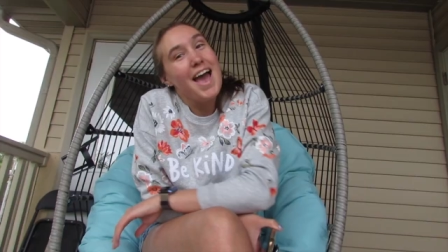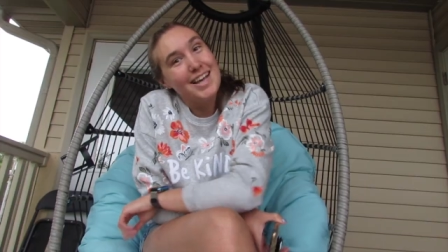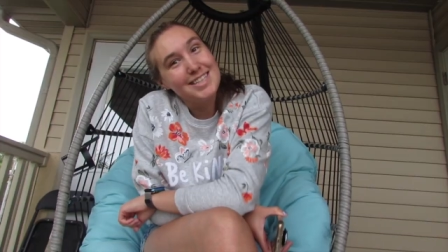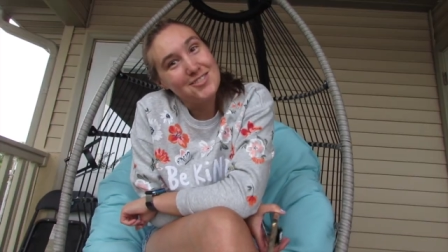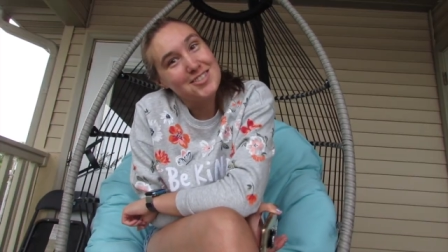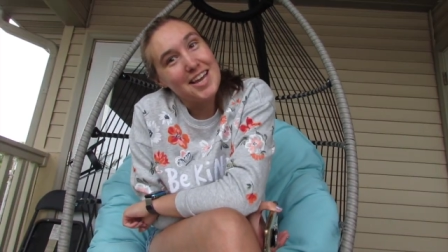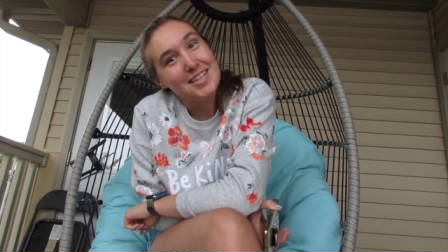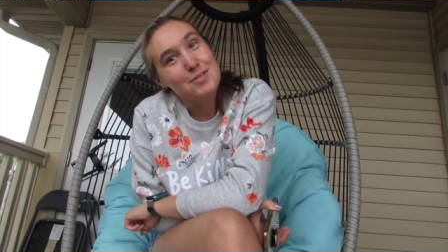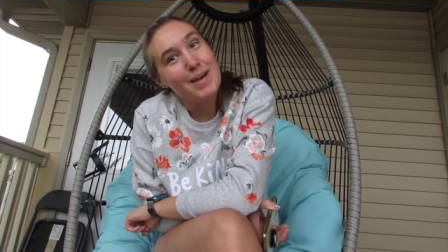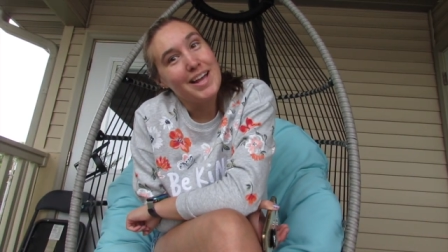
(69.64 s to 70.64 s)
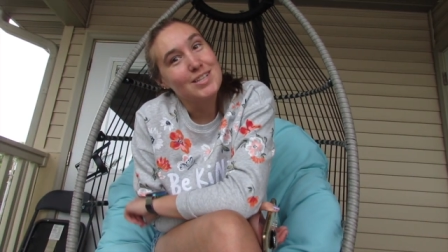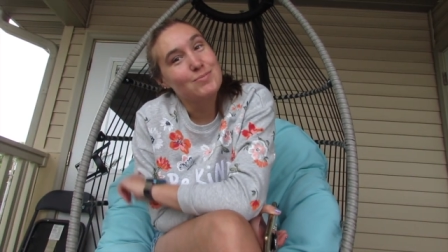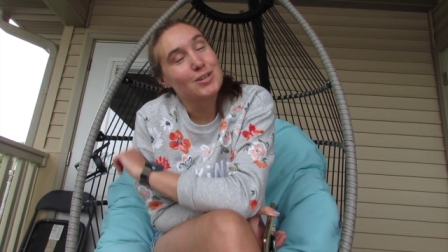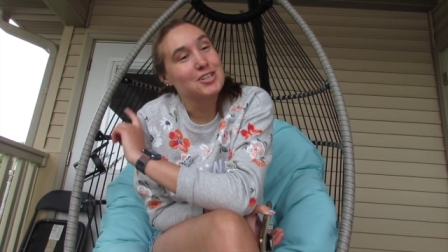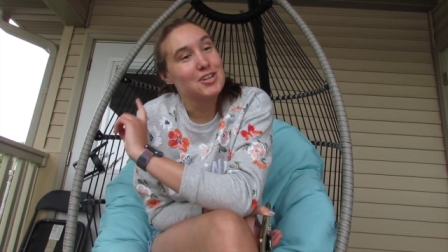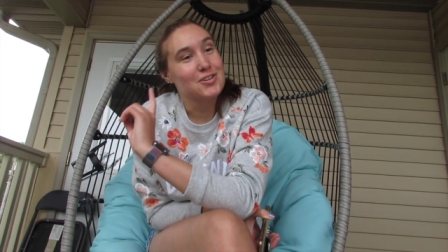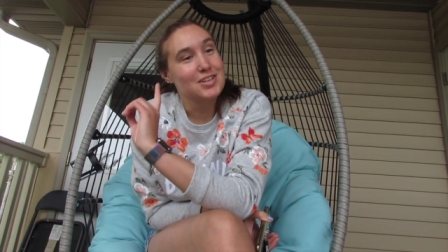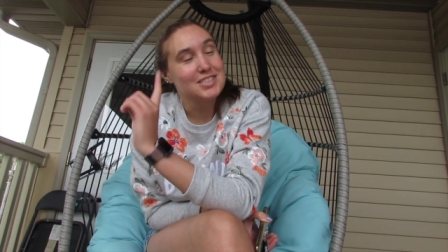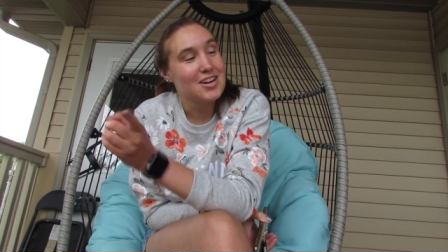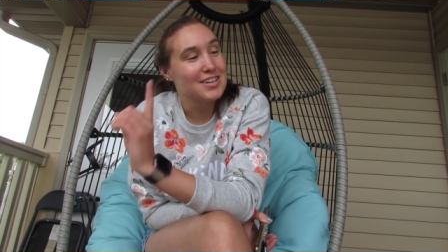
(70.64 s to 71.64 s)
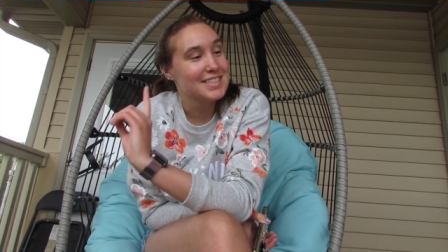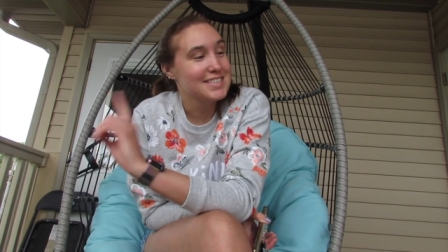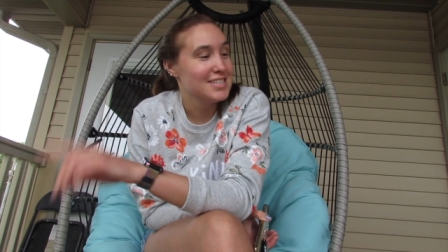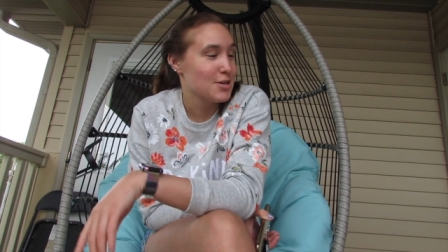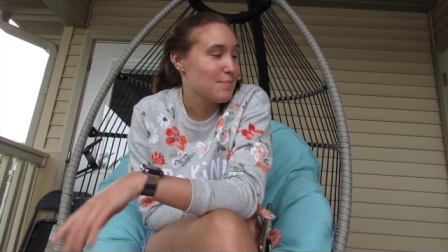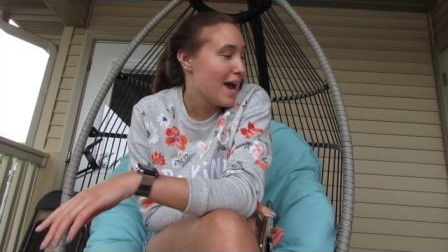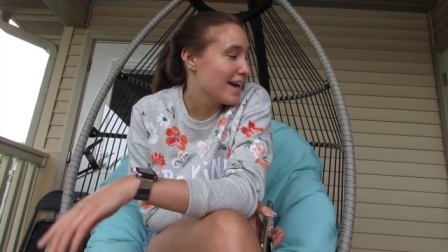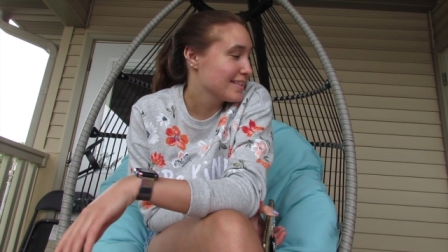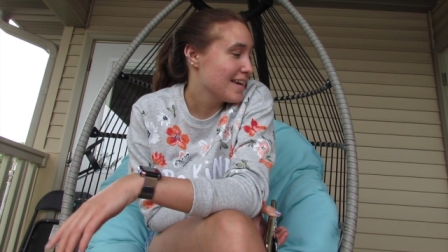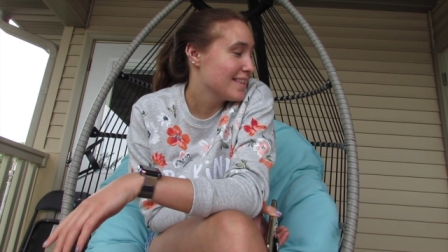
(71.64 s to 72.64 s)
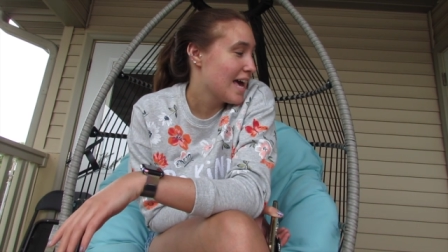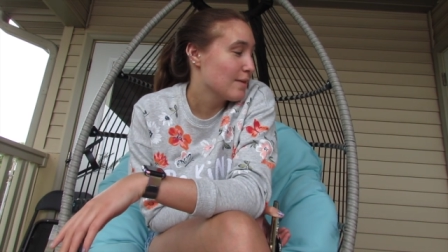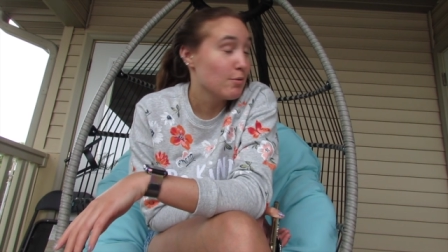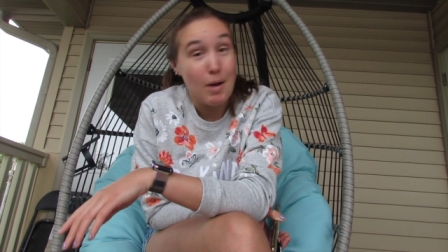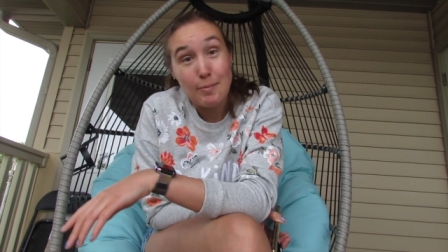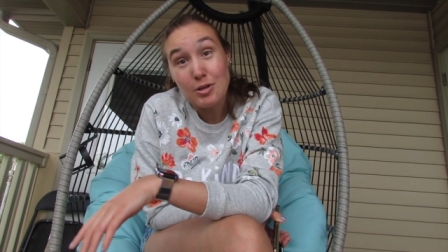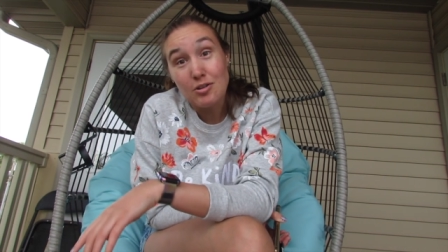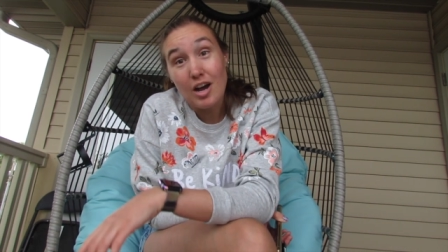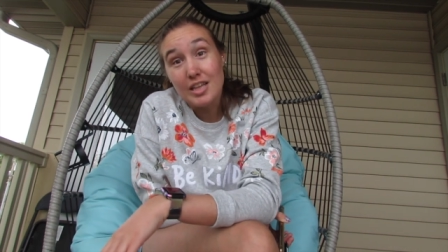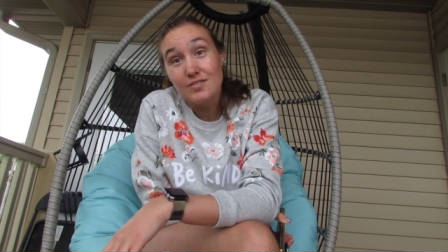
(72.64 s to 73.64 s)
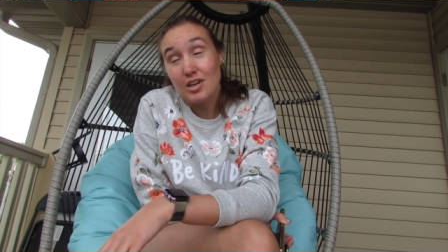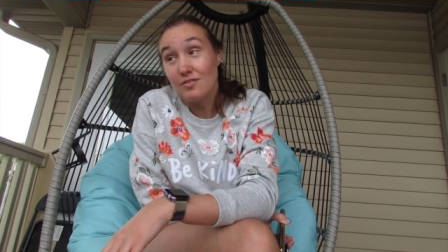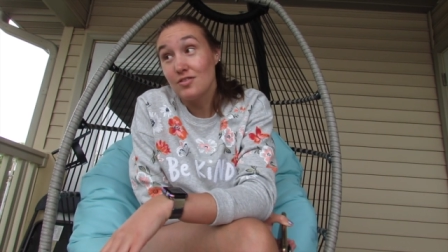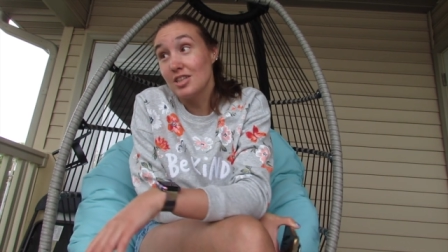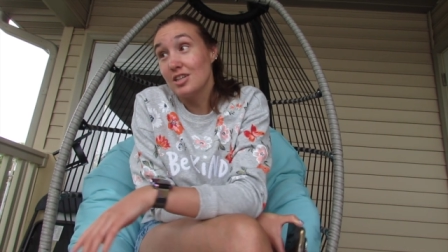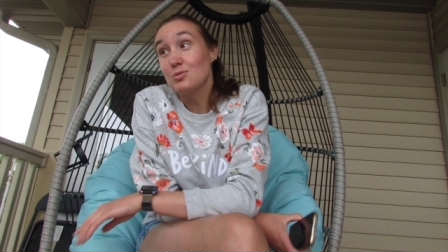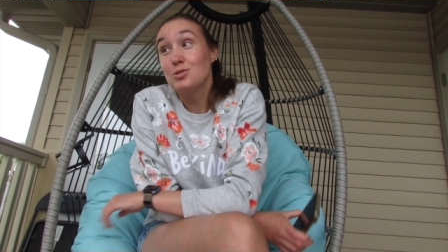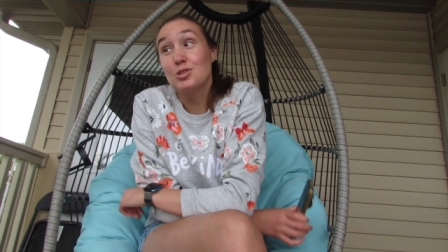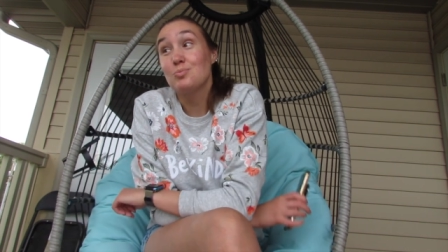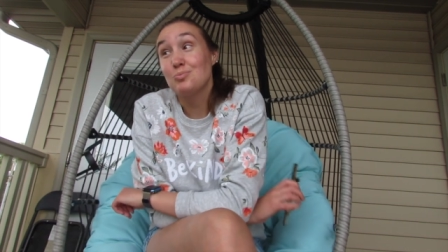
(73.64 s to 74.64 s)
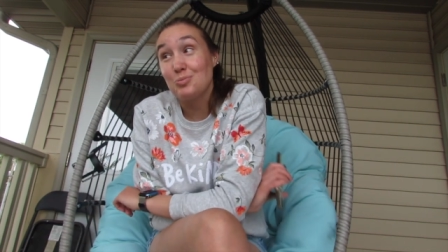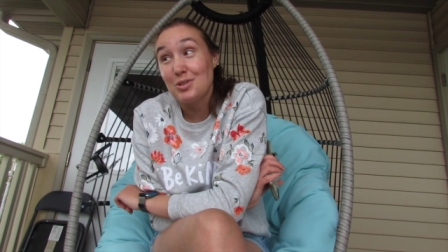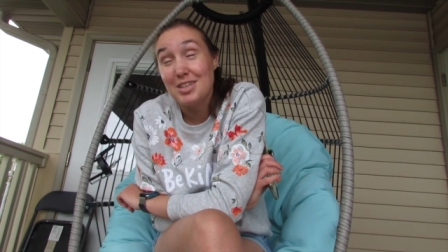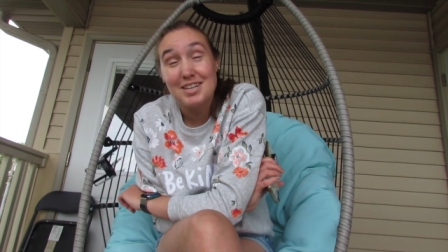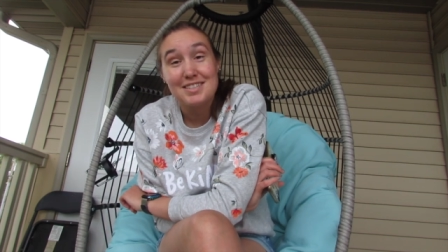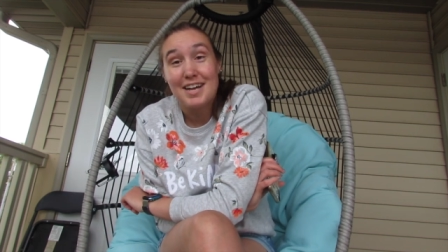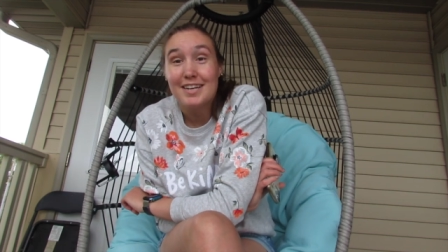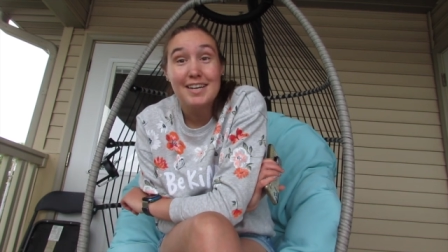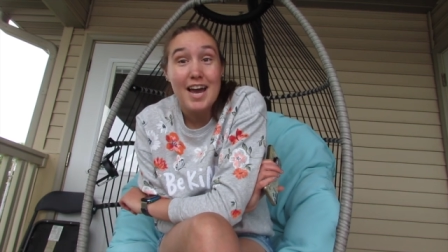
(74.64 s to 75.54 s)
As I was saying, the plan is we're gonna go to Target and TJ Maxx, and then we'll probably go to Olive Garden for lunch, which is really exciting.